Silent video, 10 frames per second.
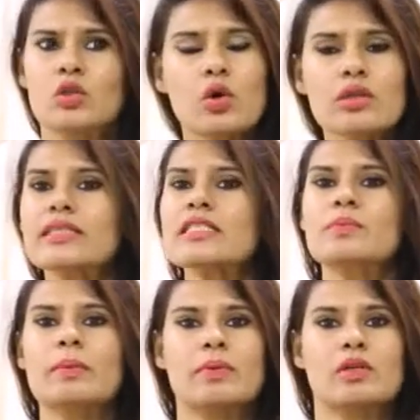though
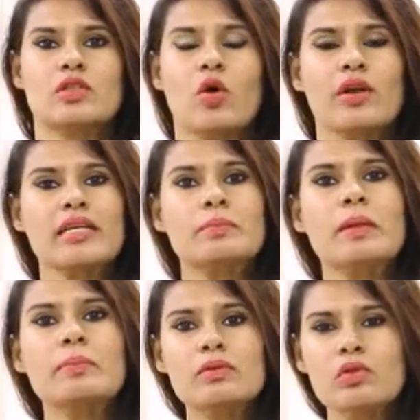these people,
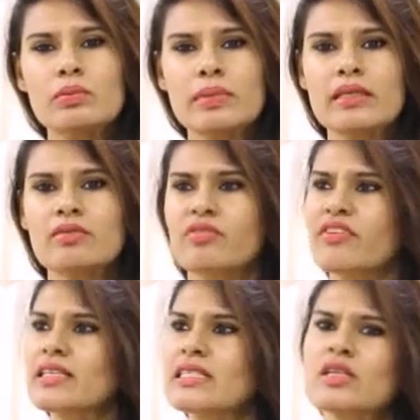Taurian people, will be
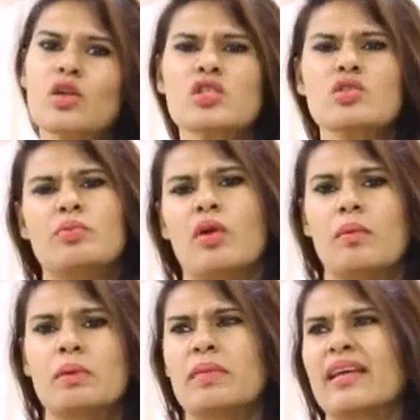facing lots of
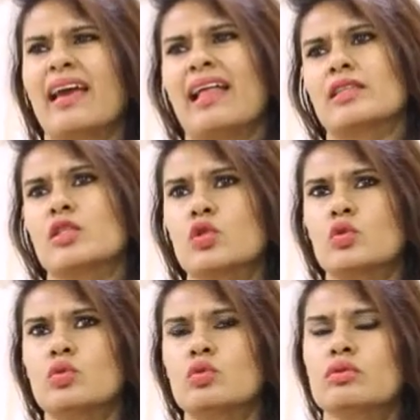problems like health
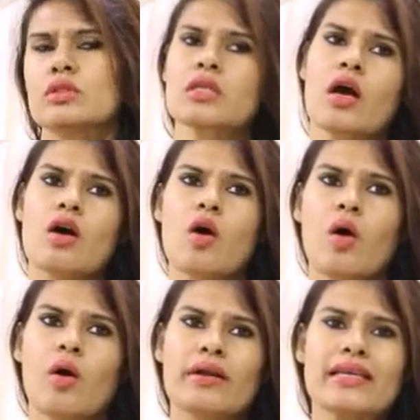issues
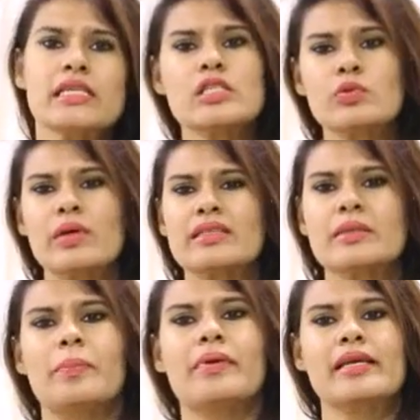or
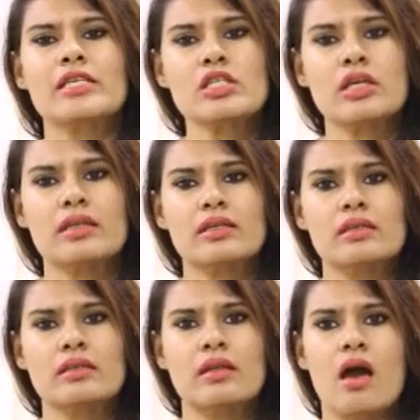usual
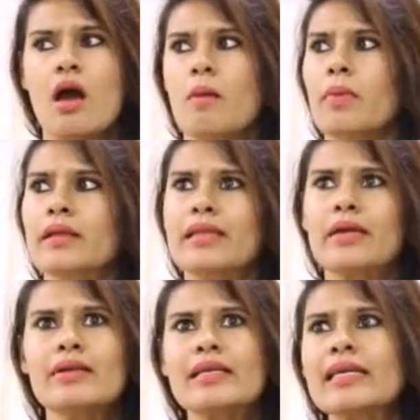depression, but
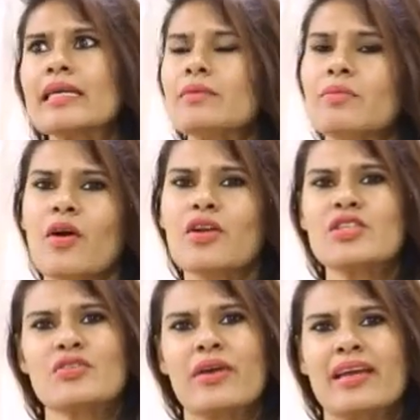they will keep
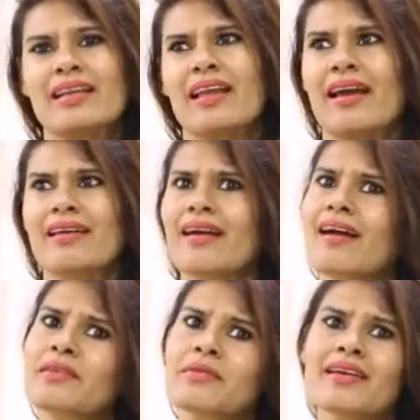on showing like,
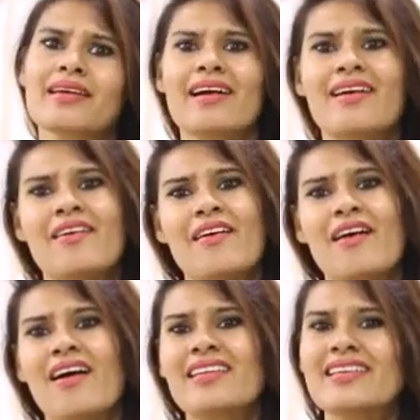Arya,
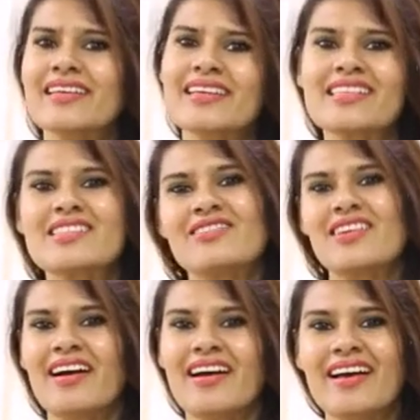all is
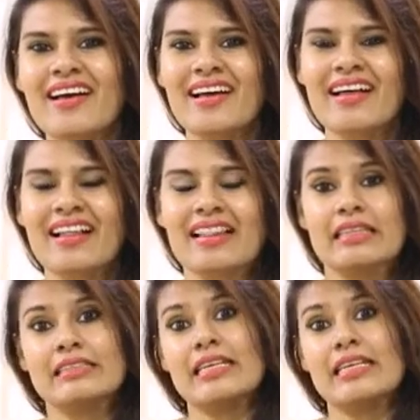well.